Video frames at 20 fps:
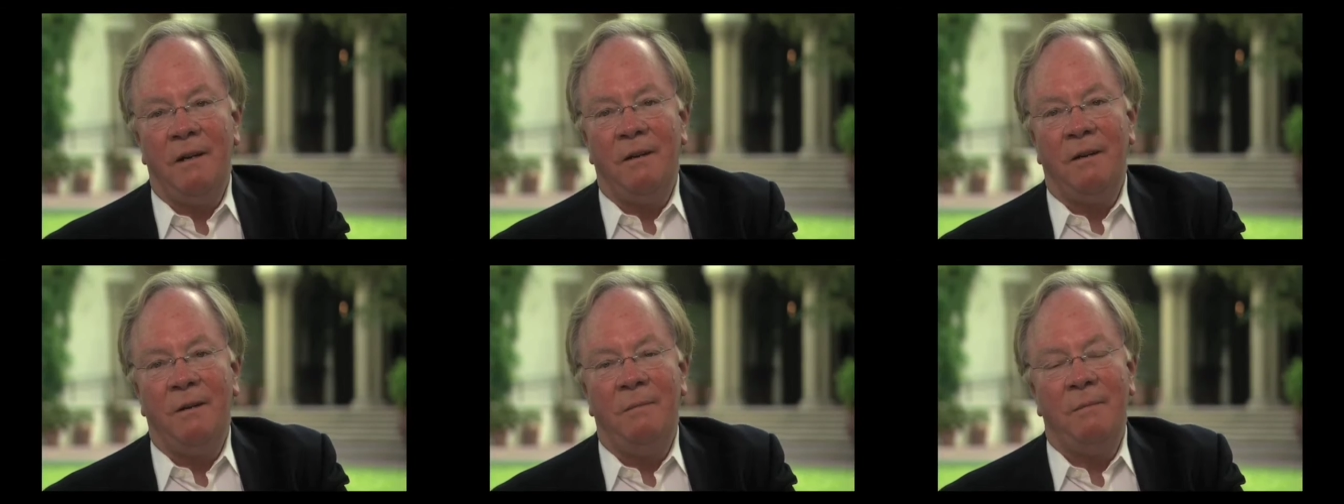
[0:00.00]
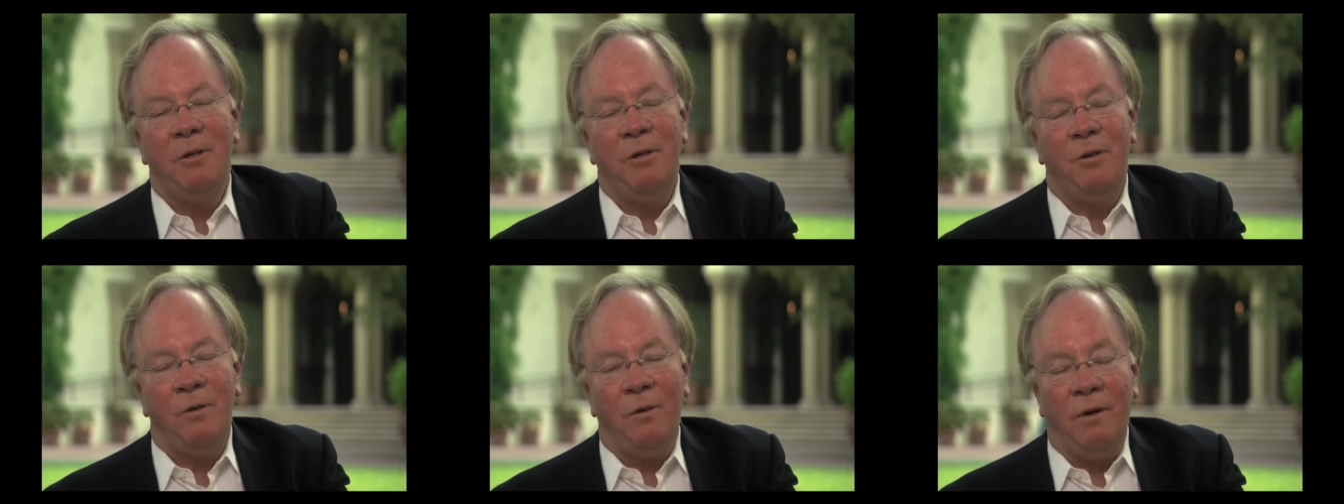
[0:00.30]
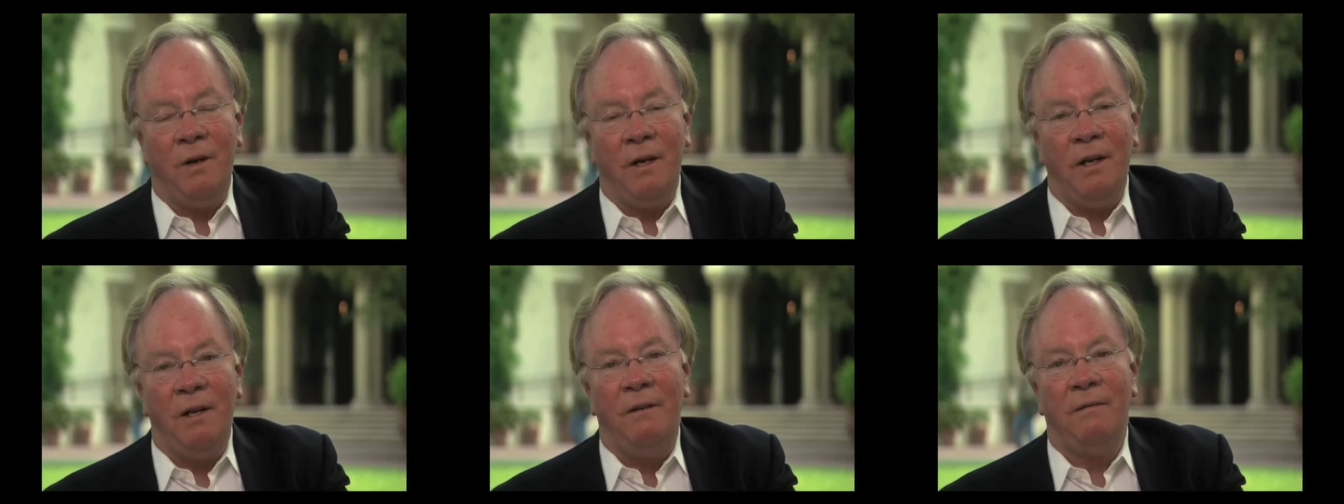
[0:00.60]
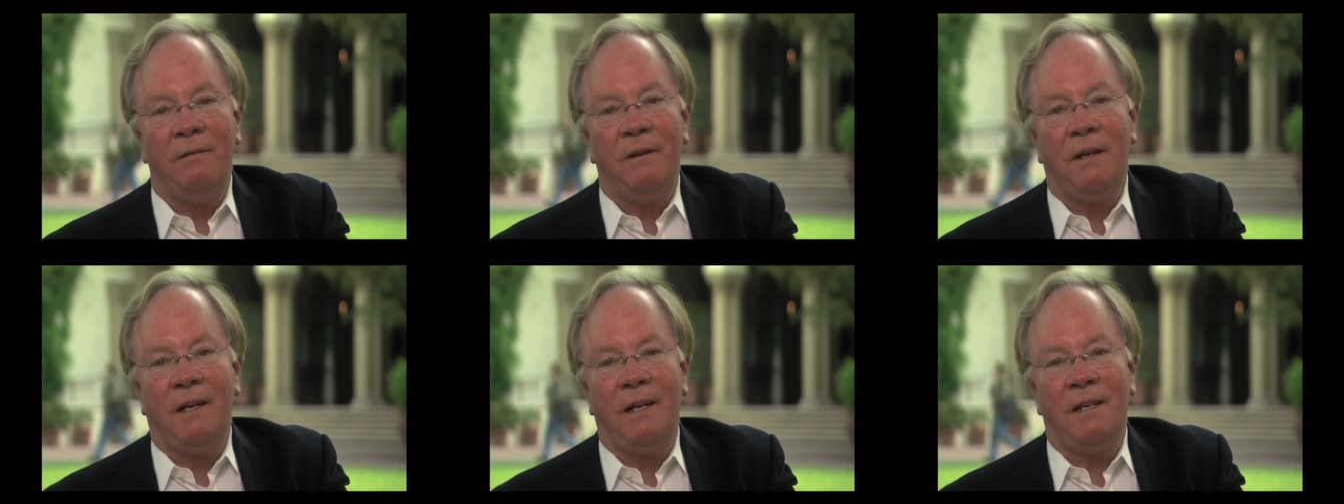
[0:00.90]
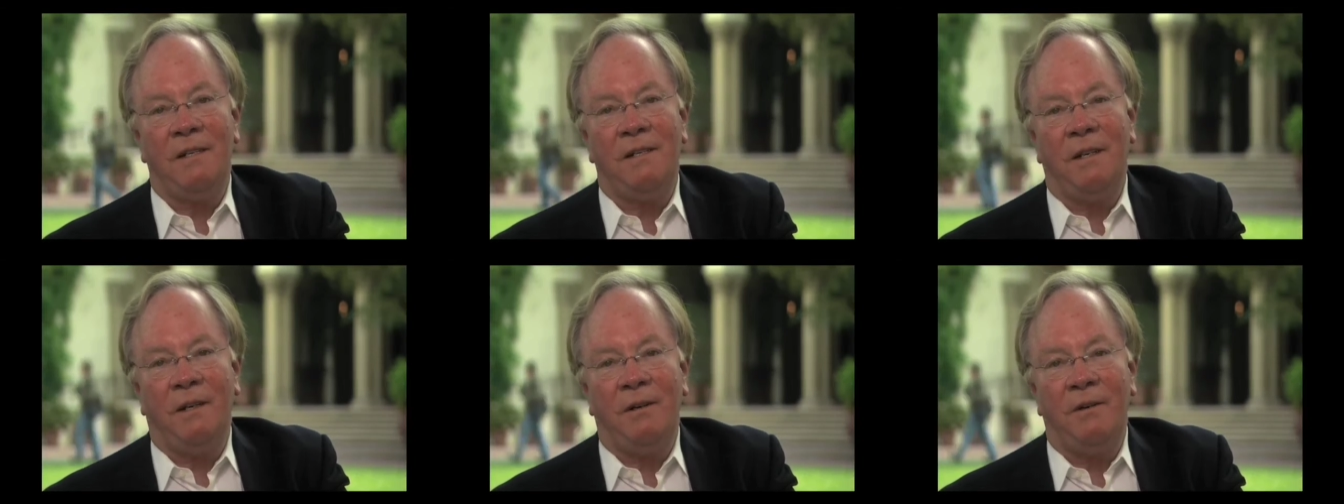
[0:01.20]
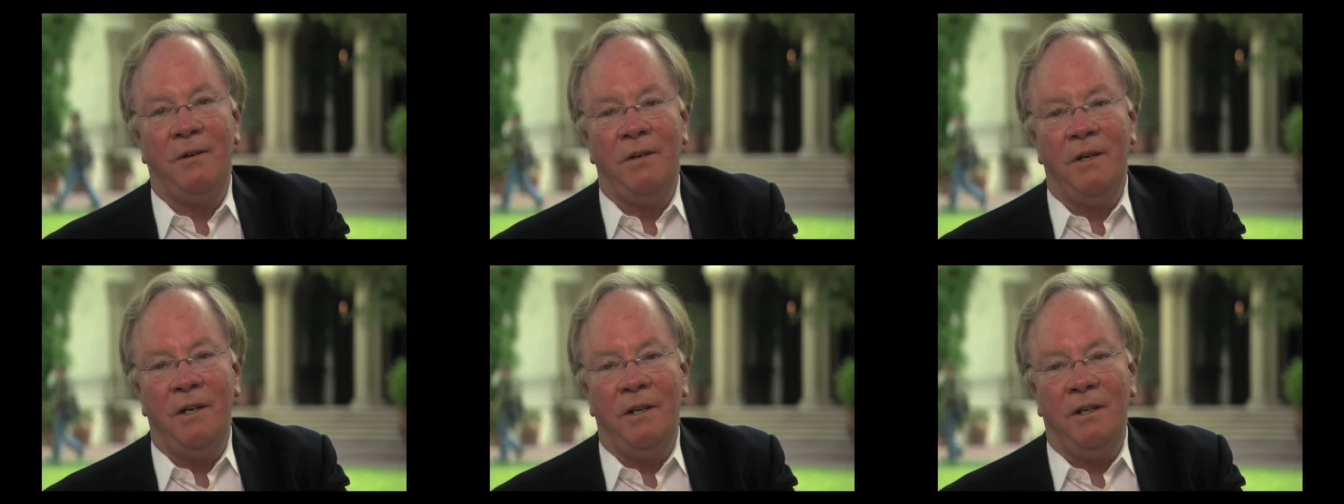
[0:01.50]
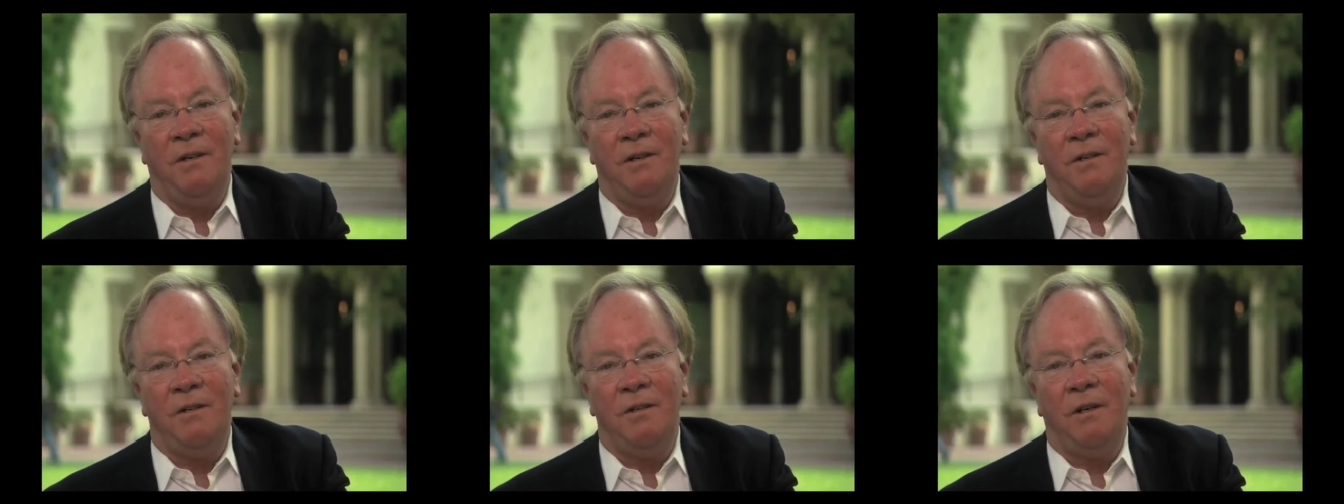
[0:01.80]
the majority of the last hundred
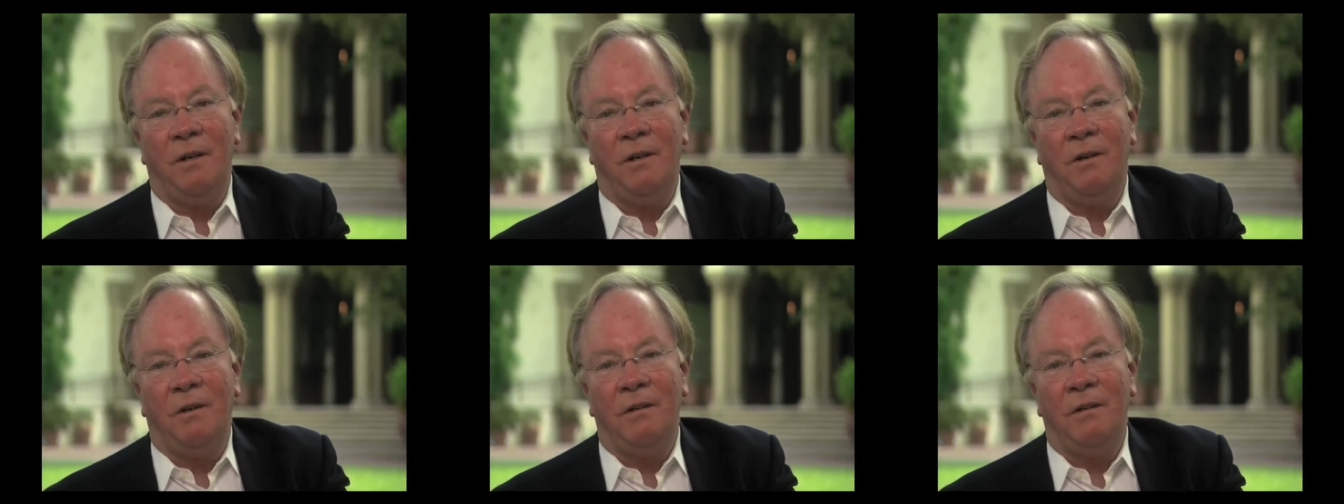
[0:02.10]
years